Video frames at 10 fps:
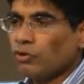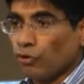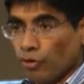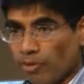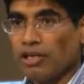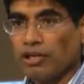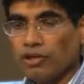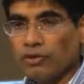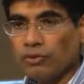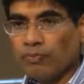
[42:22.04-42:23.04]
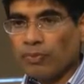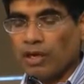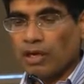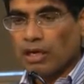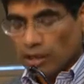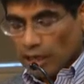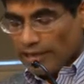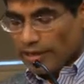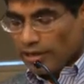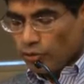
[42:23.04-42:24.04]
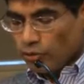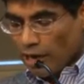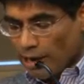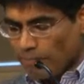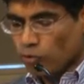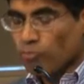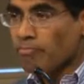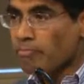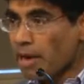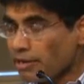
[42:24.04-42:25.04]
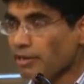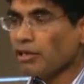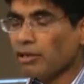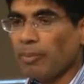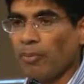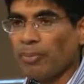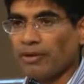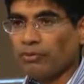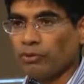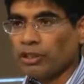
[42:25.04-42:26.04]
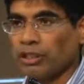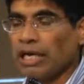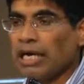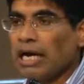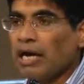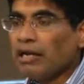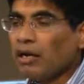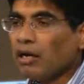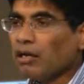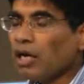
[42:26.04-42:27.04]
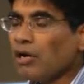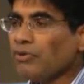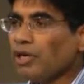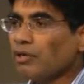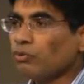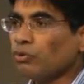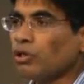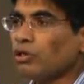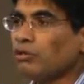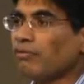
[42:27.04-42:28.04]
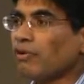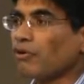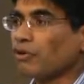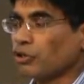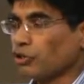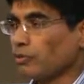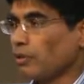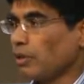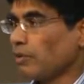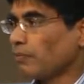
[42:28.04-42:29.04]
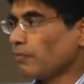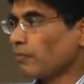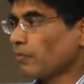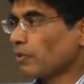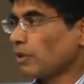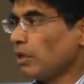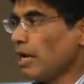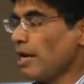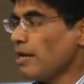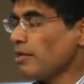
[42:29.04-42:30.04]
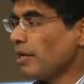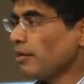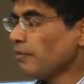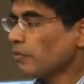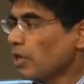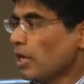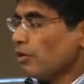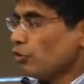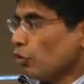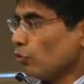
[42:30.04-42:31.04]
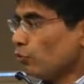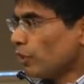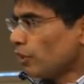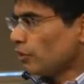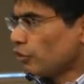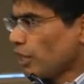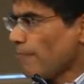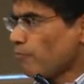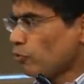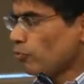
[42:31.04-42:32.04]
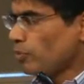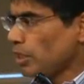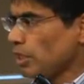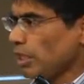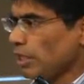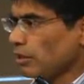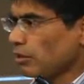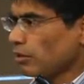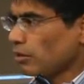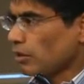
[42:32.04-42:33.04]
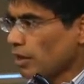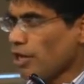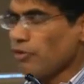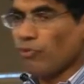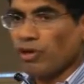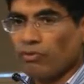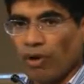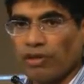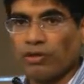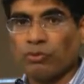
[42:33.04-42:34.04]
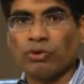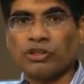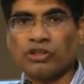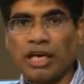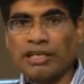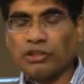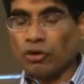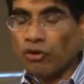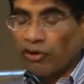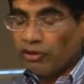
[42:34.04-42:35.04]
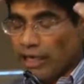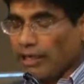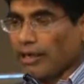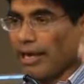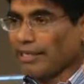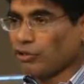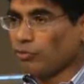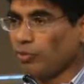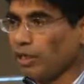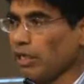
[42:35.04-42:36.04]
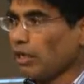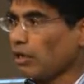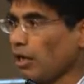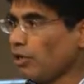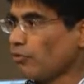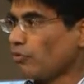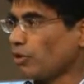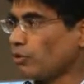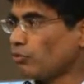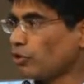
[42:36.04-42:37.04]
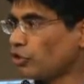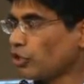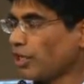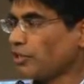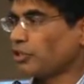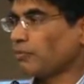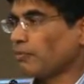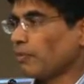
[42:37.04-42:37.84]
to remain in you, and then you have to meditate upon that Word and allow that Word to flourish. And then your words have to be in line with what the Word says. Your thinking has to be in line with what the Word says.